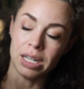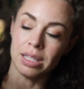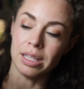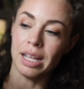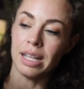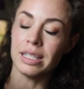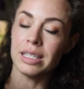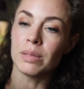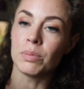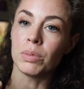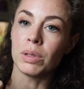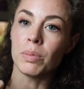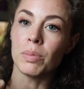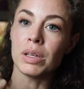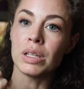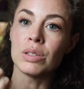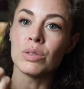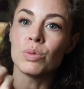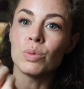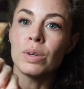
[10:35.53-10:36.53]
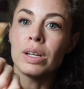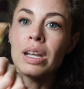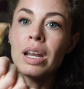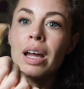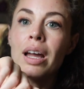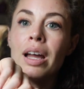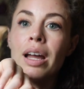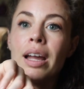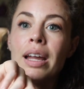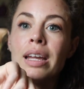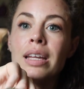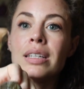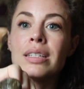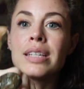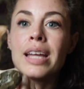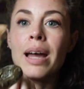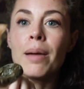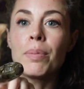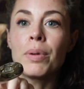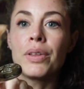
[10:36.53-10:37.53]
and that simply means when I
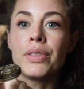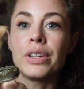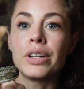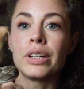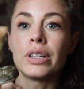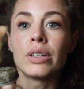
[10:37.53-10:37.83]
tap on their